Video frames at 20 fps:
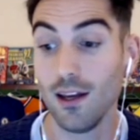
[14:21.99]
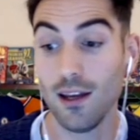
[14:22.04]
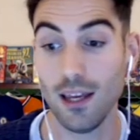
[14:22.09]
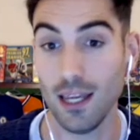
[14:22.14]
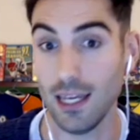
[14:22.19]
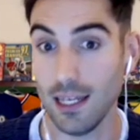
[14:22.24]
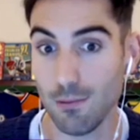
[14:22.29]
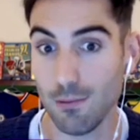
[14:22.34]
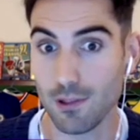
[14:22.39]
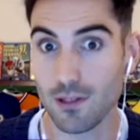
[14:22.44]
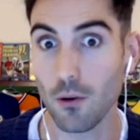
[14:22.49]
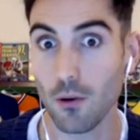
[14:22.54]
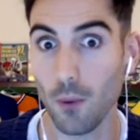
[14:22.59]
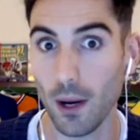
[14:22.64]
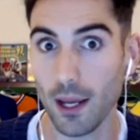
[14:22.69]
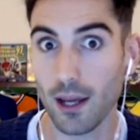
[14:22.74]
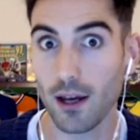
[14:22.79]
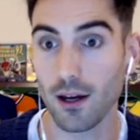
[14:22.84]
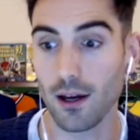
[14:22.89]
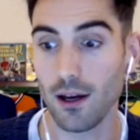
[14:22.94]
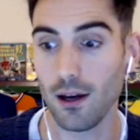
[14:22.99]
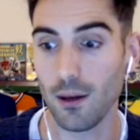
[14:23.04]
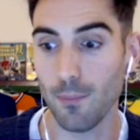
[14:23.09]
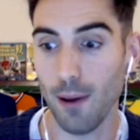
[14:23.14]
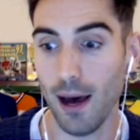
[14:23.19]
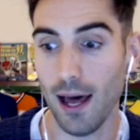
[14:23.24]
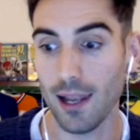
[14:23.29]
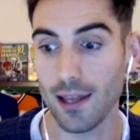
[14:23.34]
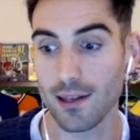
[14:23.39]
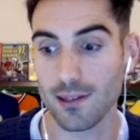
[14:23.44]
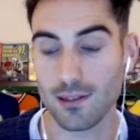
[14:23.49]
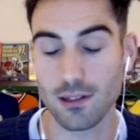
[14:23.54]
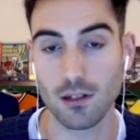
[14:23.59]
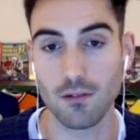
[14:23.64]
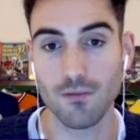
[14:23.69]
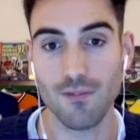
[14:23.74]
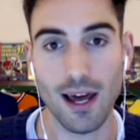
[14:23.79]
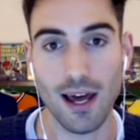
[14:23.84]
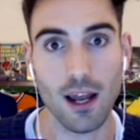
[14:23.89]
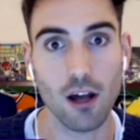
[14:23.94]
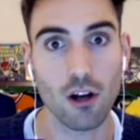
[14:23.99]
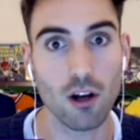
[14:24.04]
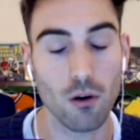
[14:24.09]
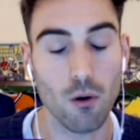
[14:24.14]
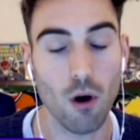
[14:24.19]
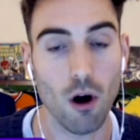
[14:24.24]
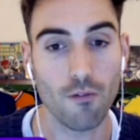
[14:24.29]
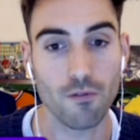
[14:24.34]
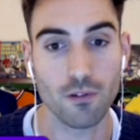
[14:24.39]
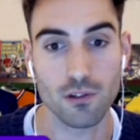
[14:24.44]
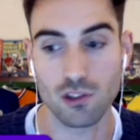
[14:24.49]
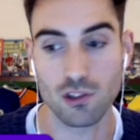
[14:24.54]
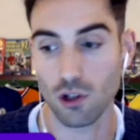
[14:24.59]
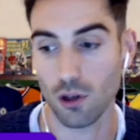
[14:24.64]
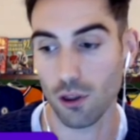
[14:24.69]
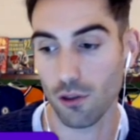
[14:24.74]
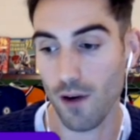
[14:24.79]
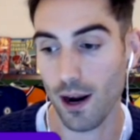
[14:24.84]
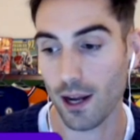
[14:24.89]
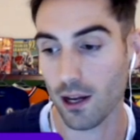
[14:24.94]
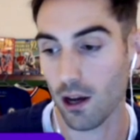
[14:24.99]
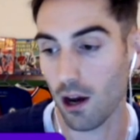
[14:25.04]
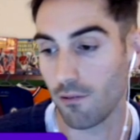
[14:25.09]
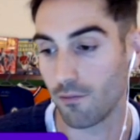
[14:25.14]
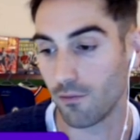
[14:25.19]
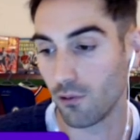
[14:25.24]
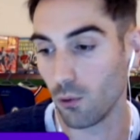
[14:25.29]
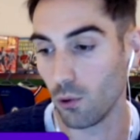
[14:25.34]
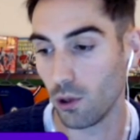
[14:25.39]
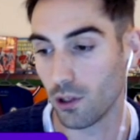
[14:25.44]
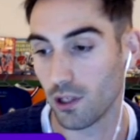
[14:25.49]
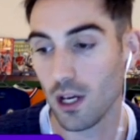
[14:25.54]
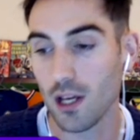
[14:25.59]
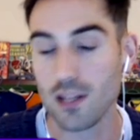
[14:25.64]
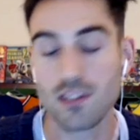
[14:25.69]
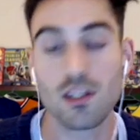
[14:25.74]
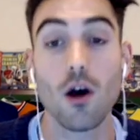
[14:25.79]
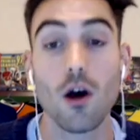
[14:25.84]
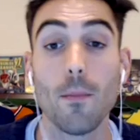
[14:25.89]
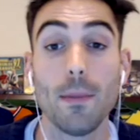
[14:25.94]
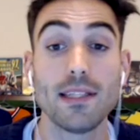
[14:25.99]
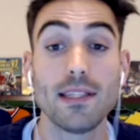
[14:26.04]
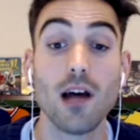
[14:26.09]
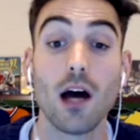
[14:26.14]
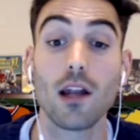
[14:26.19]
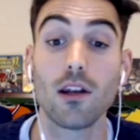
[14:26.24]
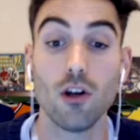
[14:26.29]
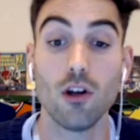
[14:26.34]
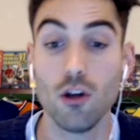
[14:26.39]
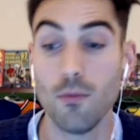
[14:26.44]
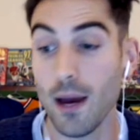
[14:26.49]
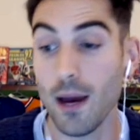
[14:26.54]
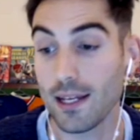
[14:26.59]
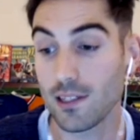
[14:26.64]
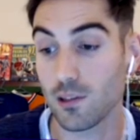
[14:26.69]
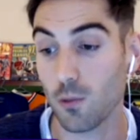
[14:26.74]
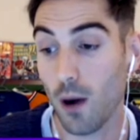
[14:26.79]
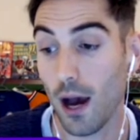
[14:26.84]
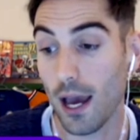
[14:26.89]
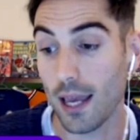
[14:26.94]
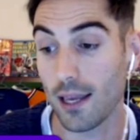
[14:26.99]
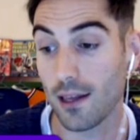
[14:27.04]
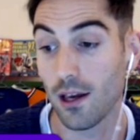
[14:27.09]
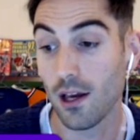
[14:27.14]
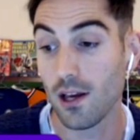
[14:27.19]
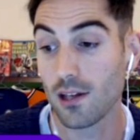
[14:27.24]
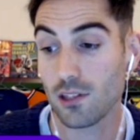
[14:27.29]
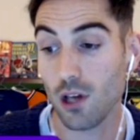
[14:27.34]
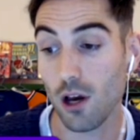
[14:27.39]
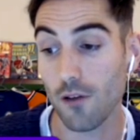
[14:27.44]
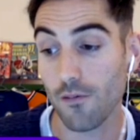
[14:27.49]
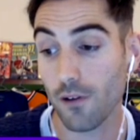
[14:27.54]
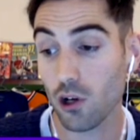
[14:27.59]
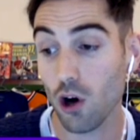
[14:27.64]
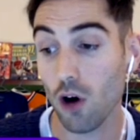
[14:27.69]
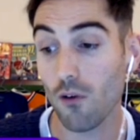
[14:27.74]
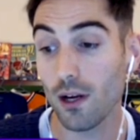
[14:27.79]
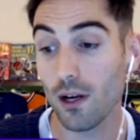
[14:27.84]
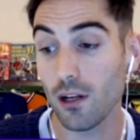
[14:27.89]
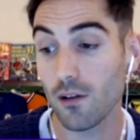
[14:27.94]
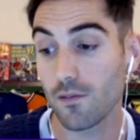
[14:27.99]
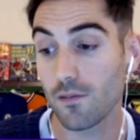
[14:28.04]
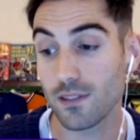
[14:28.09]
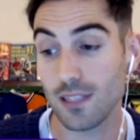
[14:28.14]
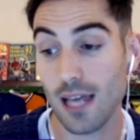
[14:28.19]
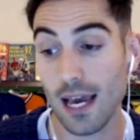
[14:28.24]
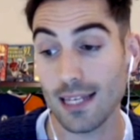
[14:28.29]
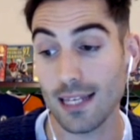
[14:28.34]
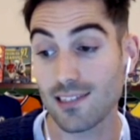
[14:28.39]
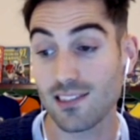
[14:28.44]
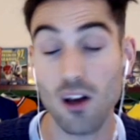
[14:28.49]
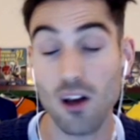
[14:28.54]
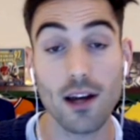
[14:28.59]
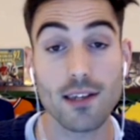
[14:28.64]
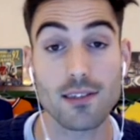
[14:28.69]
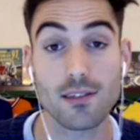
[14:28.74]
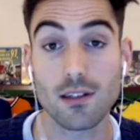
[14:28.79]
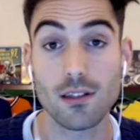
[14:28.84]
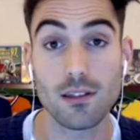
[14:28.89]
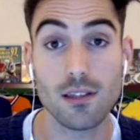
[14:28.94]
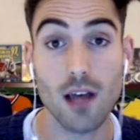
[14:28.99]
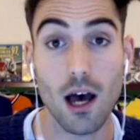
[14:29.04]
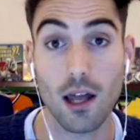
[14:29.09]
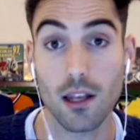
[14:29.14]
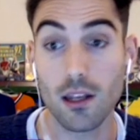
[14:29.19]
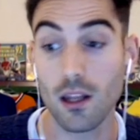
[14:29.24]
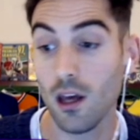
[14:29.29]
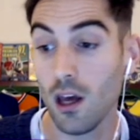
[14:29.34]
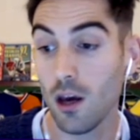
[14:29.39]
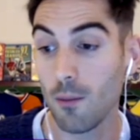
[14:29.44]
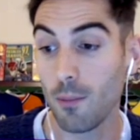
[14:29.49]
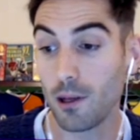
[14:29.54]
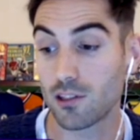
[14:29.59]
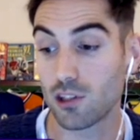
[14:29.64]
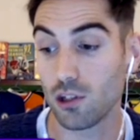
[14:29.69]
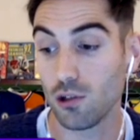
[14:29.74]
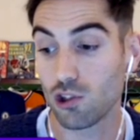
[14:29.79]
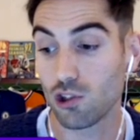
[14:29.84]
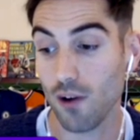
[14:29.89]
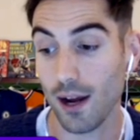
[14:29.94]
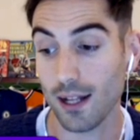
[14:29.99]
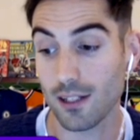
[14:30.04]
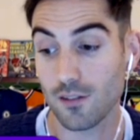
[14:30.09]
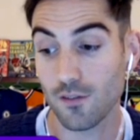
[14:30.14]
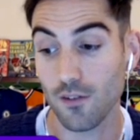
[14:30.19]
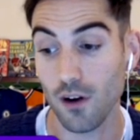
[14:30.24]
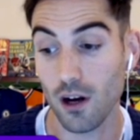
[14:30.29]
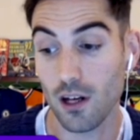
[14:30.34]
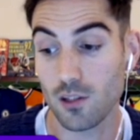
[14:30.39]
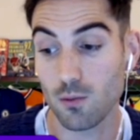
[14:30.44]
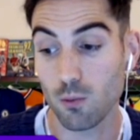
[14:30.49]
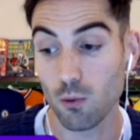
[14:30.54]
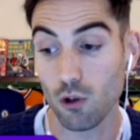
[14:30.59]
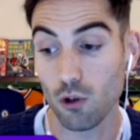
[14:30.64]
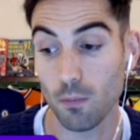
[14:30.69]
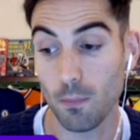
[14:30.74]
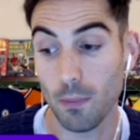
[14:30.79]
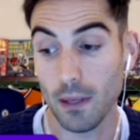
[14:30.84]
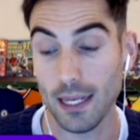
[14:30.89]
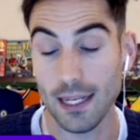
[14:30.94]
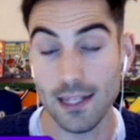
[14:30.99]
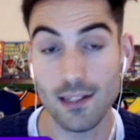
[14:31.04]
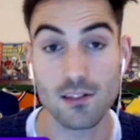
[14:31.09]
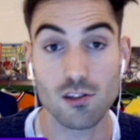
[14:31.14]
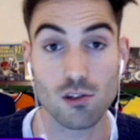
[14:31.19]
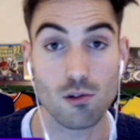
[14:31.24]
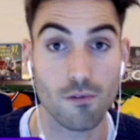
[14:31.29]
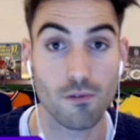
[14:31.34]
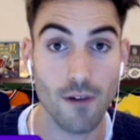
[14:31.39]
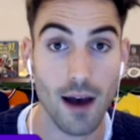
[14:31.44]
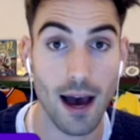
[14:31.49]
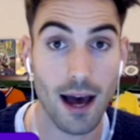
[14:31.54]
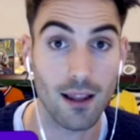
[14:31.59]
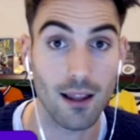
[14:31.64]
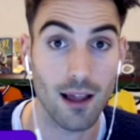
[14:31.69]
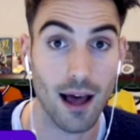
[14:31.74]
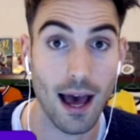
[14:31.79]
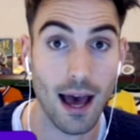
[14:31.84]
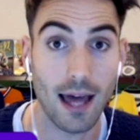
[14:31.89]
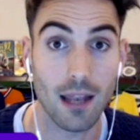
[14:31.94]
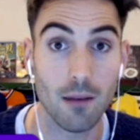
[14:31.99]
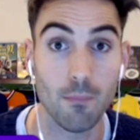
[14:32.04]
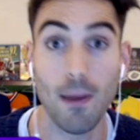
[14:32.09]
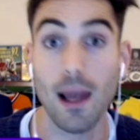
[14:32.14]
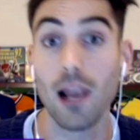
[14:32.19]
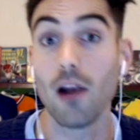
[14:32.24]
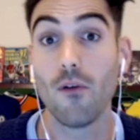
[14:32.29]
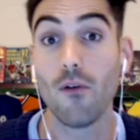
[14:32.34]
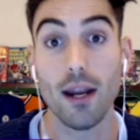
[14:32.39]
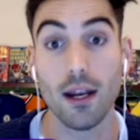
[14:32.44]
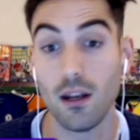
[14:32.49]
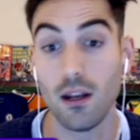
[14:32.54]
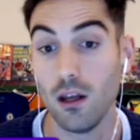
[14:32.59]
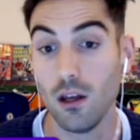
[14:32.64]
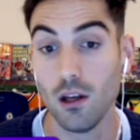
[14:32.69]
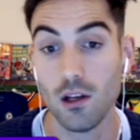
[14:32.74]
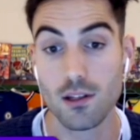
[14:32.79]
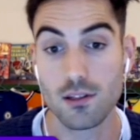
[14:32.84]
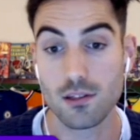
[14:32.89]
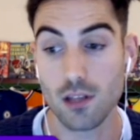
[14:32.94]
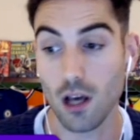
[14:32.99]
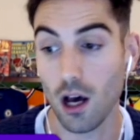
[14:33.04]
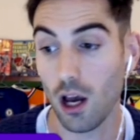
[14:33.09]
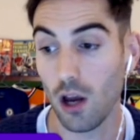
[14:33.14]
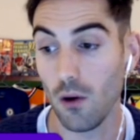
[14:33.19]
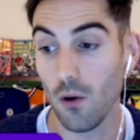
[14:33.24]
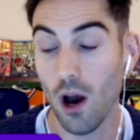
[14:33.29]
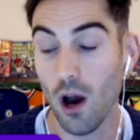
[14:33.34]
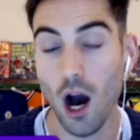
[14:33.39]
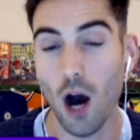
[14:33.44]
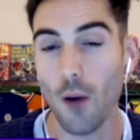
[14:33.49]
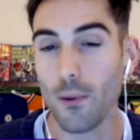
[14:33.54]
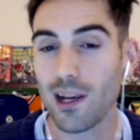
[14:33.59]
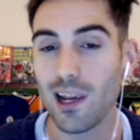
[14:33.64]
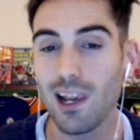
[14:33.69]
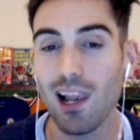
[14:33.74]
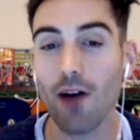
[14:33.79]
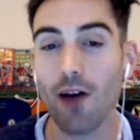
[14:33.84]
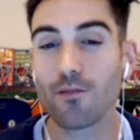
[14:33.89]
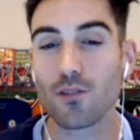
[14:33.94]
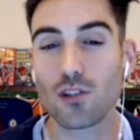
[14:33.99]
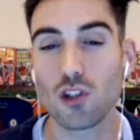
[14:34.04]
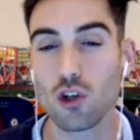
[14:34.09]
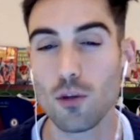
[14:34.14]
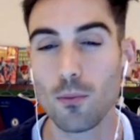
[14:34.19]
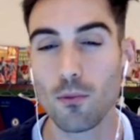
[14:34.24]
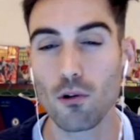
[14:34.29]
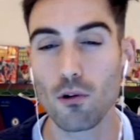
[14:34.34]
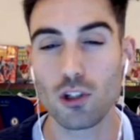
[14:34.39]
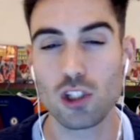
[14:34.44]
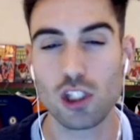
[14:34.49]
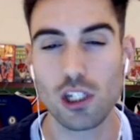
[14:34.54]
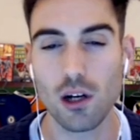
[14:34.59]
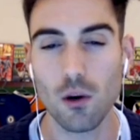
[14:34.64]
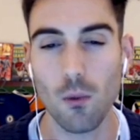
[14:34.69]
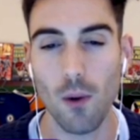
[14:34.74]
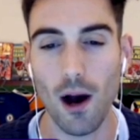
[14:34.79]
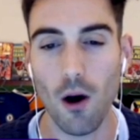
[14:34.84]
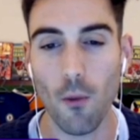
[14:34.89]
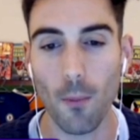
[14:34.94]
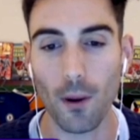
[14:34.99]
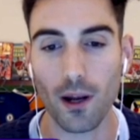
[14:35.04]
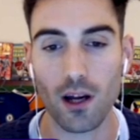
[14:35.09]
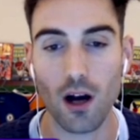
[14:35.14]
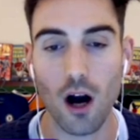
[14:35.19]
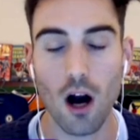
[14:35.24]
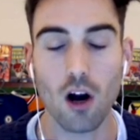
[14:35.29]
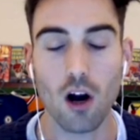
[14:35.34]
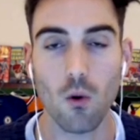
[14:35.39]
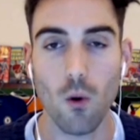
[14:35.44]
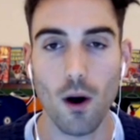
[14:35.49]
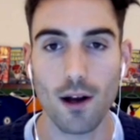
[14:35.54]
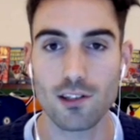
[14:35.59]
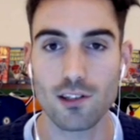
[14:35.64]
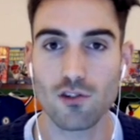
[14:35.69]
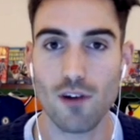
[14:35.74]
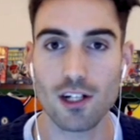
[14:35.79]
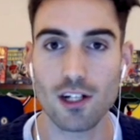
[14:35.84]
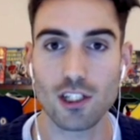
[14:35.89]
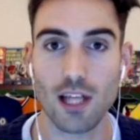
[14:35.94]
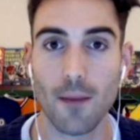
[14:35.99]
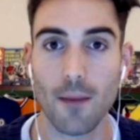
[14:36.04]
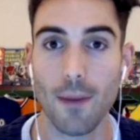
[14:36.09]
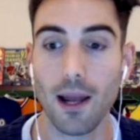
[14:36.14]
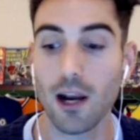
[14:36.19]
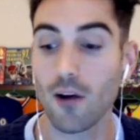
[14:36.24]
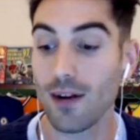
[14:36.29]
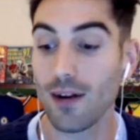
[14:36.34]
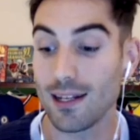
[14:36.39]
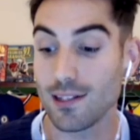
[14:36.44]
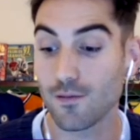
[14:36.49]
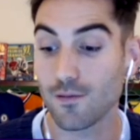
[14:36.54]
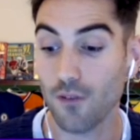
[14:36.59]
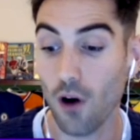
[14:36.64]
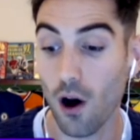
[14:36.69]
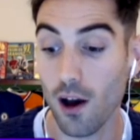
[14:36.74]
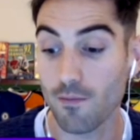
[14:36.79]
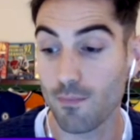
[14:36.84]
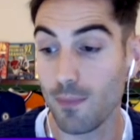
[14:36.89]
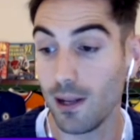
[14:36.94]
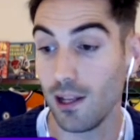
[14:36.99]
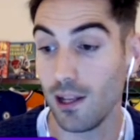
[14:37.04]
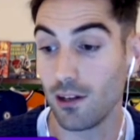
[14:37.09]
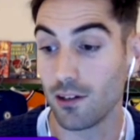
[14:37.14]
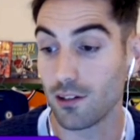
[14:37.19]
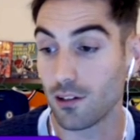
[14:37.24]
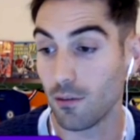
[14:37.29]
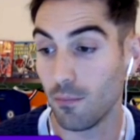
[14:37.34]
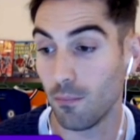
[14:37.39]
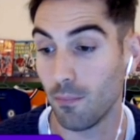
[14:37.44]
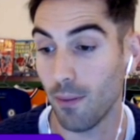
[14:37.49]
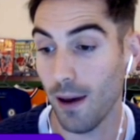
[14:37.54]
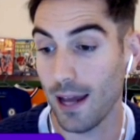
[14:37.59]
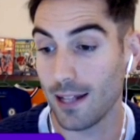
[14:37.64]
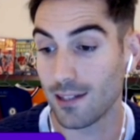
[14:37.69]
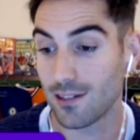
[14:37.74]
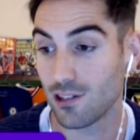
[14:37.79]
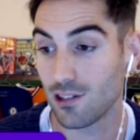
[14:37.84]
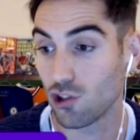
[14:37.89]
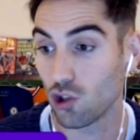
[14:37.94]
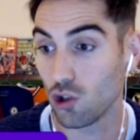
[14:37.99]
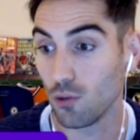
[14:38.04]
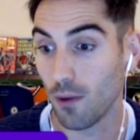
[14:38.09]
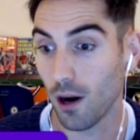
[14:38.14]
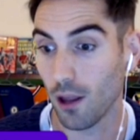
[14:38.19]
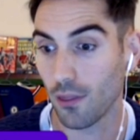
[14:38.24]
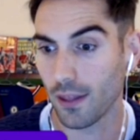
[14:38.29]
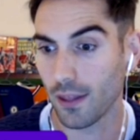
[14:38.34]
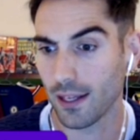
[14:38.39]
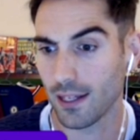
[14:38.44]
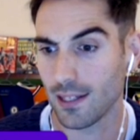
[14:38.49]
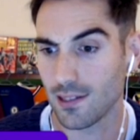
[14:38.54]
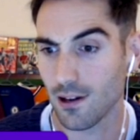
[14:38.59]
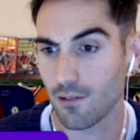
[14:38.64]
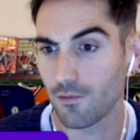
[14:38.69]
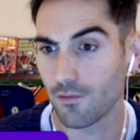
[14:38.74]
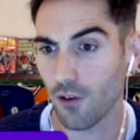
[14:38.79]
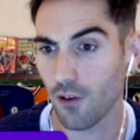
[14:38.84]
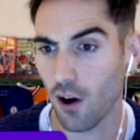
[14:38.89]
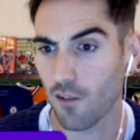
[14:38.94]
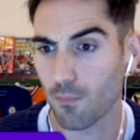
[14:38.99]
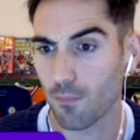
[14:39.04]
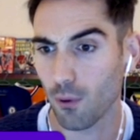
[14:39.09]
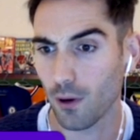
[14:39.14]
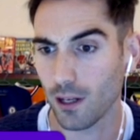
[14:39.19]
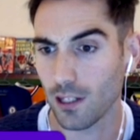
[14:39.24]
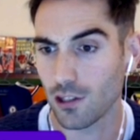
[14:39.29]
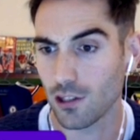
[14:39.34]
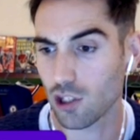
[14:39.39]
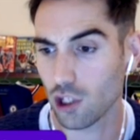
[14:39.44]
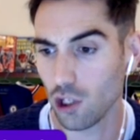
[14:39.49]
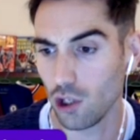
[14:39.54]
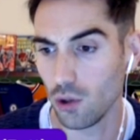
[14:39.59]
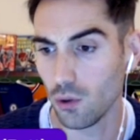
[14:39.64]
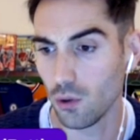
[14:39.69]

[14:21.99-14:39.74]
He was a winger at Palace, and Van Aanholt offers good threat going forward. So it'd be Dunn who makes way. So if I got rid of, say, Saiss and Dunn, my 2 transfers would be Soufal and Bellerin. So I would love Zuma or Chilwell, but I can't quite stretch there. Bellerin is 5 million compared to Zuma, I think, is at 5.2.